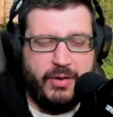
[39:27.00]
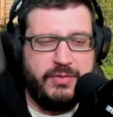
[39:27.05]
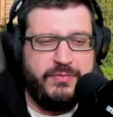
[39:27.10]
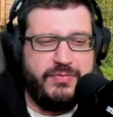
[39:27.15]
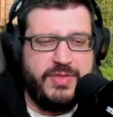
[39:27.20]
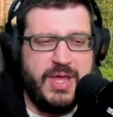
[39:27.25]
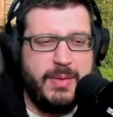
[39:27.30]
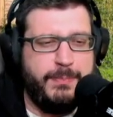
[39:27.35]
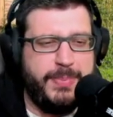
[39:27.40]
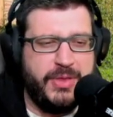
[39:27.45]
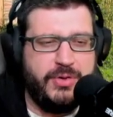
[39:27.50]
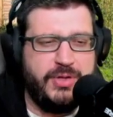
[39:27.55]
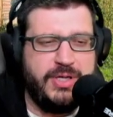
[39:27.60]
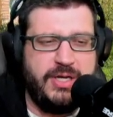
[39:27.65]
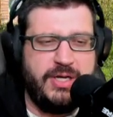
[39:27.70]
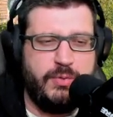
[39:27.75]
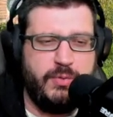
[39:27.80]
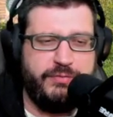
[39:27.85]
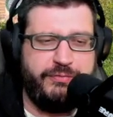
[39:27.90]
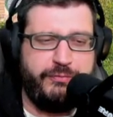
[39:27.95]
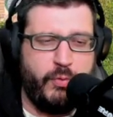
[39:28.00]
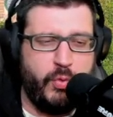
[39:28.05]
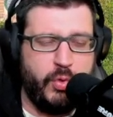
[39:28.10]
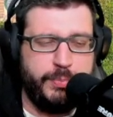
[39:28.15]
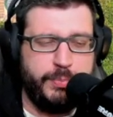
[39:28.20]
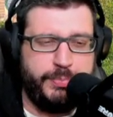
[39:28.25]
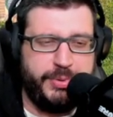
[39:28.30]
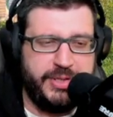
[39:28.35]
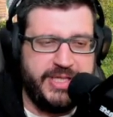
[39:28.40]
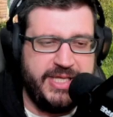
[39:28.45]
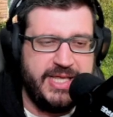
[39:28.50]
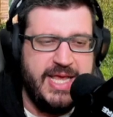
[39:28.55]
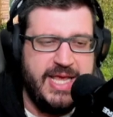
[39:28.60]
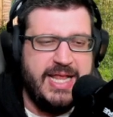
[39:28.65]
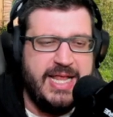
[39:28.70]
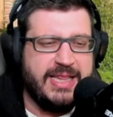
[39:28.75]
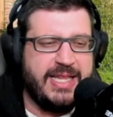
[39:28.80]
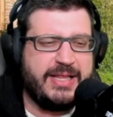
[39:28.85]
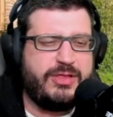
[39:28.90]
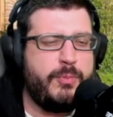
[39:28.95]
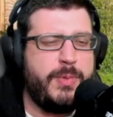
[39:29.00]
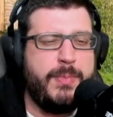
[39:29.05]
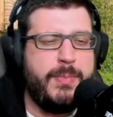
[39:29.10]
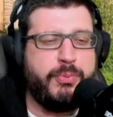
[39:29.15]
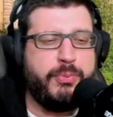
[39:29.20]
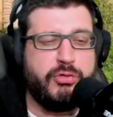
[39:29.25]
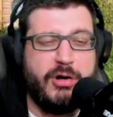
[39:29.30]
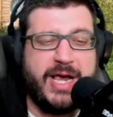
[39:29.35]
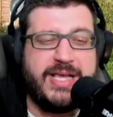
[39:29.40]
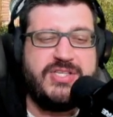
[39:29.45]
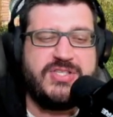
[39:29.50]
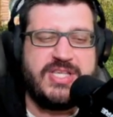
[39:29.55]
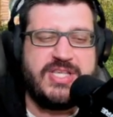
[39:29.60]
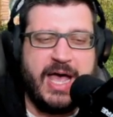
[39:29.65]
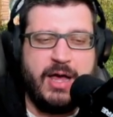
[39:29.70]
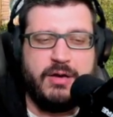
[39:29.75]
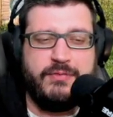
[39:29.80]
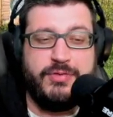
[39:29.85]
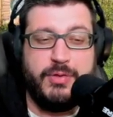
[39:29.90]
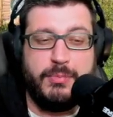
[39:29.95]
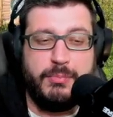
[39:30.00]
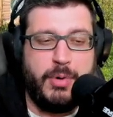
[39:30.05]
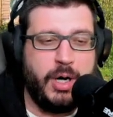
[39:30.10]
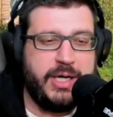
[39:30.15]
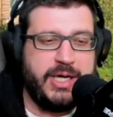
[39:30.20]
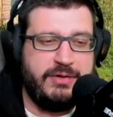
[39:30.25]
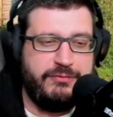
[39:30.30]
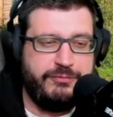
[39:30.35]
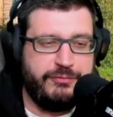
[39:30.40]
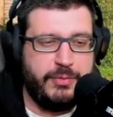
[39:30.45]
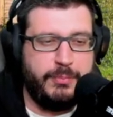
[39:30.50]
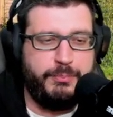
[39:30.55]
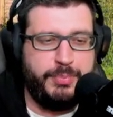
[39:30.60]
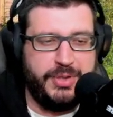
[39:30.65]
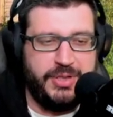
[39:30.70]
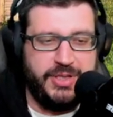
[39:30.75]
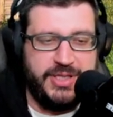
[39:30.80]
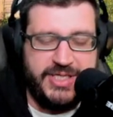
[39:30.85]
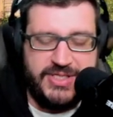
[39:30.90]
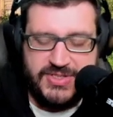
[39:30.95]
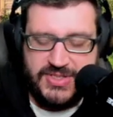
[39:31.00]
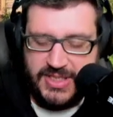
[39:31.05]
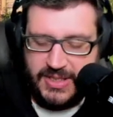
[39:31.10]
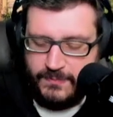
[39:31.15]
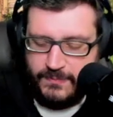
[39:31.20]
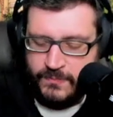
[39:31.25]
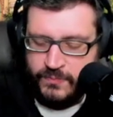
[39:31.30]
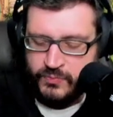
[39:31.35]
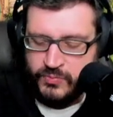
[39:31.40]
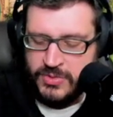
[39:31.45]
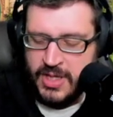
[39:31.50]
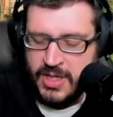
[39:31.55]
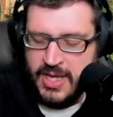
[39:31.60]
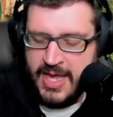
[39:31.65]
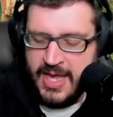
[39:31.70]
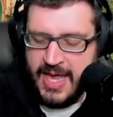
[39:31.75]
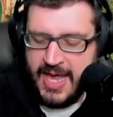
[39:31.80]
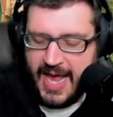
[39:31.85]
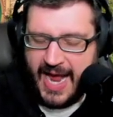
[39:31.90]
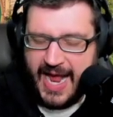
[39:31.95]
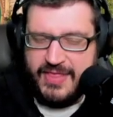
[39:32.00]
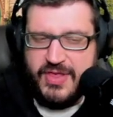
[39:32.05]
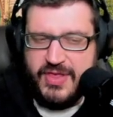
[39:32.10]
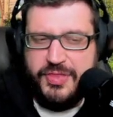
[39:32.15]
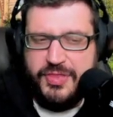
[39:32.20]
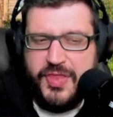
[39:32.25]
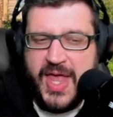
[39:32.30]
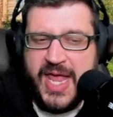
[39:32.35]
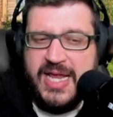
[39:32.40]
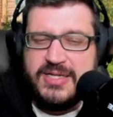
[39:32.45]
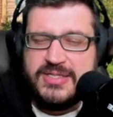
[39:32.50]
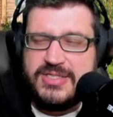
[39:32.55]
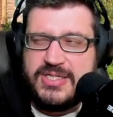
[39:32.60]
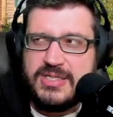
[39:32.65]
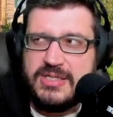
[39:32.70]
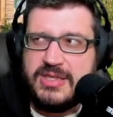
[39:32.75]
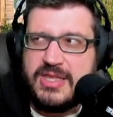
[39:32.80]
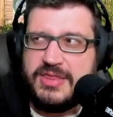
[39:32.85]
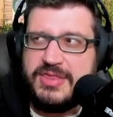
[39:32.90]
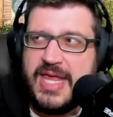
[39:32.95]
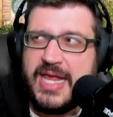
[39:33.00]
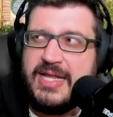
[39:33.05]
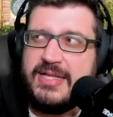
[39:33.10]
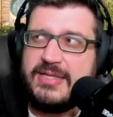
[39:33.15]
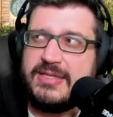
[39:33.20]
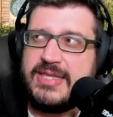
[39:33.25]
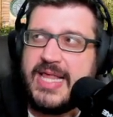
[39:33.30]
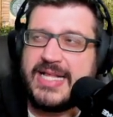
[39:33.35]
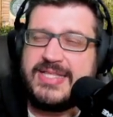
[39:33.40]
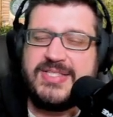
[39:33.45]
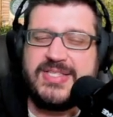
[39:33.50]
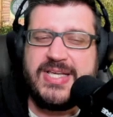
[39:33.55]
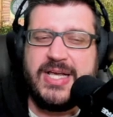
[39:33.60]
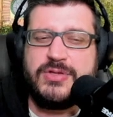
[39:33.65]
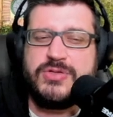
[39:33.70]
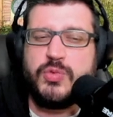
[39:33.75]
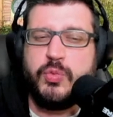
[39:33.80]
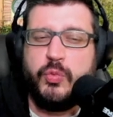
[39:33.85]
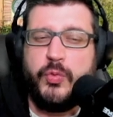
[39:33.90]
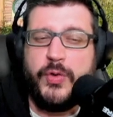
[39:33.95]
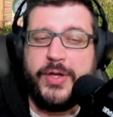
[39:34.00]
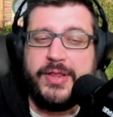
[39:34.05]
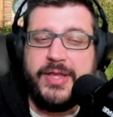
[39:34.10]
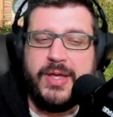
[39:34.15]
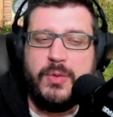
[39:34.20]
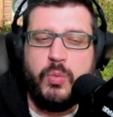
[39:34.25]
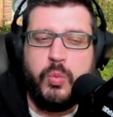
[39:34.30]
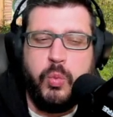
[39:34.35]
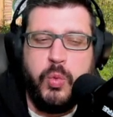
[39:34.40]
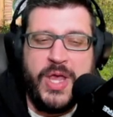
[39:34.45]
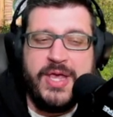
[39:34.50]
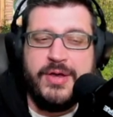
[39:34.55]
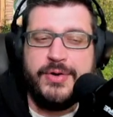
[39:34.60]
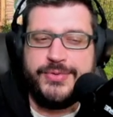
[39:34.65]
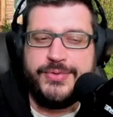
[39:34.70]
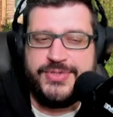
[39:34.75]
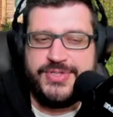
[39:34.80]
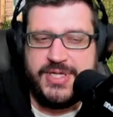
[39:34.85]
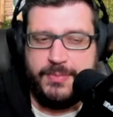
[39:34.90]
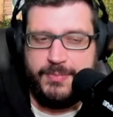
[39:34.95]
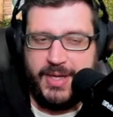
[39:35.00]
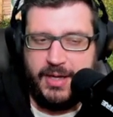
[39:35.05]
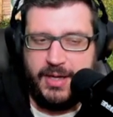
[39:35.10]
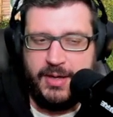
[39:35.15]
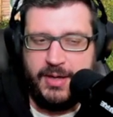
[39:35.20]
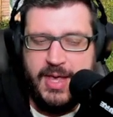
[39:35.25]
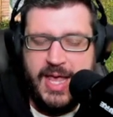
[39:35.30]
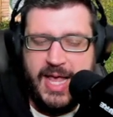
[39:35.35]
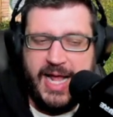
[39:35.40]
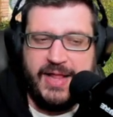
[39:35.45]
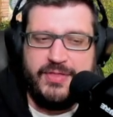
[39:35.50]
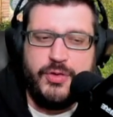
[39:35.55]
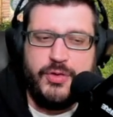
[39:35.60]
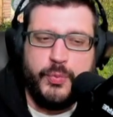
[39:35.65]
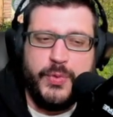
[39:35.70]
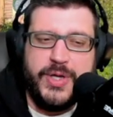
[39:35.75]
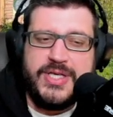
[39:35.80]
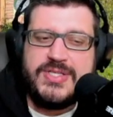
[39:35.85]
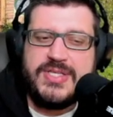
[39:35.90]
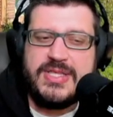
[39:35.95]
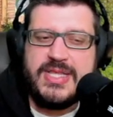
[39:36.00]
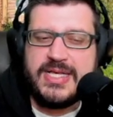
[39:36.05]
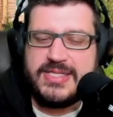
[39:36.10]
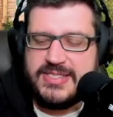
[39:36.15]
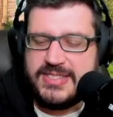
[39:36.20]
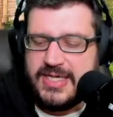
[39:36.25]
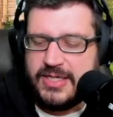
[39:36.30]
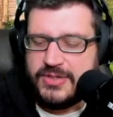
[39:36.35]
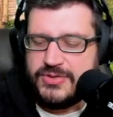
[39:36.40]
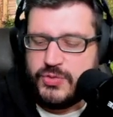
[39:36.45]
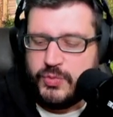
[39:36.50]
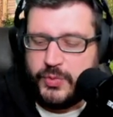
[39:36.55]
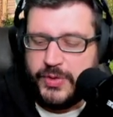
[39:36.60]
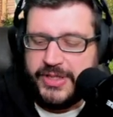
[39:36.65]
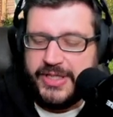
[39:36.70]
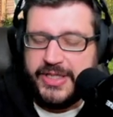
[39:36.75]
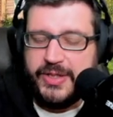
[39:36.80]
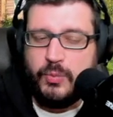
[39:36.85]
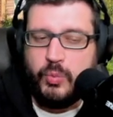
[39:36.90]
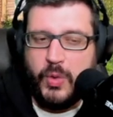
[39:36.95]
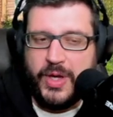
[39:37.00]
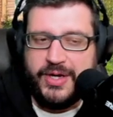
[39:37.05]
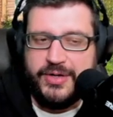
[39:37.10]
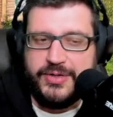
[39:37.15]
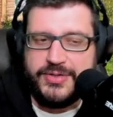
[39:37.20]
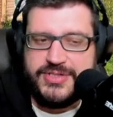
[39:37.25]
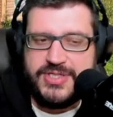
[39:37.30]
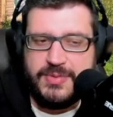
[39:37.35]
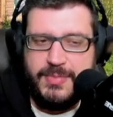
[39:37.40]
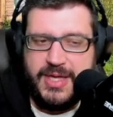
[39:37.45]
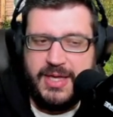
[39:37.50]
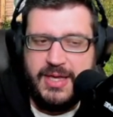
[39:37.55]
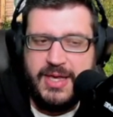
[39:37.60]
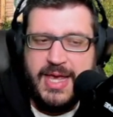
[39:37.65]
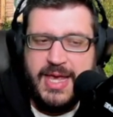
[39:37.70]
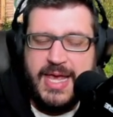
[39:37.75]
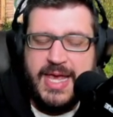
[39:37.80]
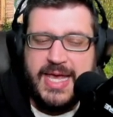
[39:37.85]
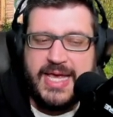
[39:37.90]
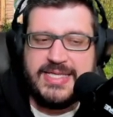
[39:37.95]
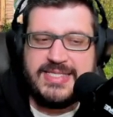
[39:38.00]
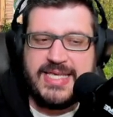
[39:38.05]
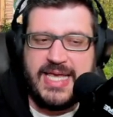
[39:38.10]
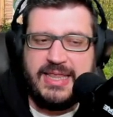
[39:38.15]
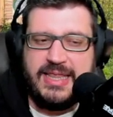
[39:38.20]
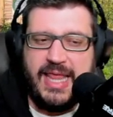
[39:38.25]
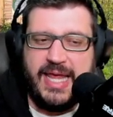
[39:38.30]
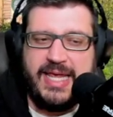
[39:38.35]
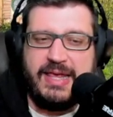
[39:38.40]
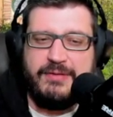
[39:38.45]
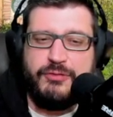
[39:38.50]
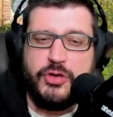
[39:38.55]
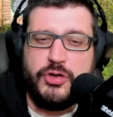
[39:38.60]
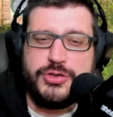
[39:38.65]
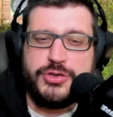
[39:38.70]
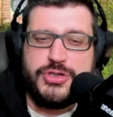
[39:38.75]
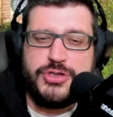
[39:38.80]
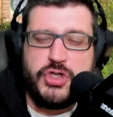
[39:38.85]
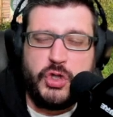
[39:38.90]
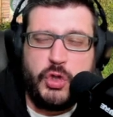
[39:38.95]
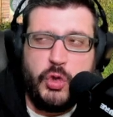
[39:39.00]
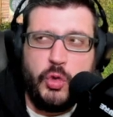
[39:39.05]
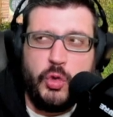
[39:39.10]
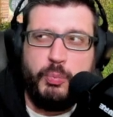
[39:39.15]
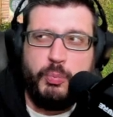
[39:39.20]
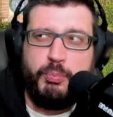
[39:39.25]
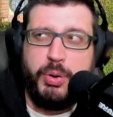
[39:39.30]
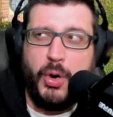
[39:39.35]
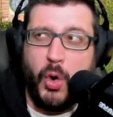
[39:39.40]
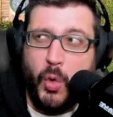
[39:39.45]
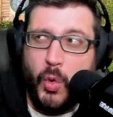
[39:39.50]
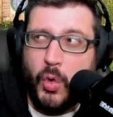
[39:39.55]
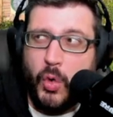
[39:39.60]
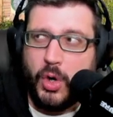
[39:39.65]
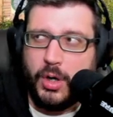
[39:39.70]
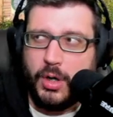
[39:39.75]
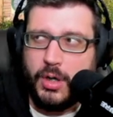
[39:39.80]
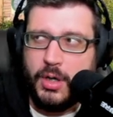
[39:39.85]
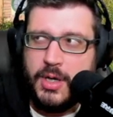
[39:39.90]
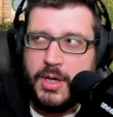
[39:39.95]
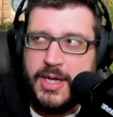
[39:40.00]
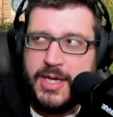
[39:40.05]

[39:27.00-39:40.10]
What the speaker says: the ability to afford police. Like they'll be priced out of the market from policing. And the thing that sounds really weird to me. And the reason that sounds really weird to me is that like if you're too poor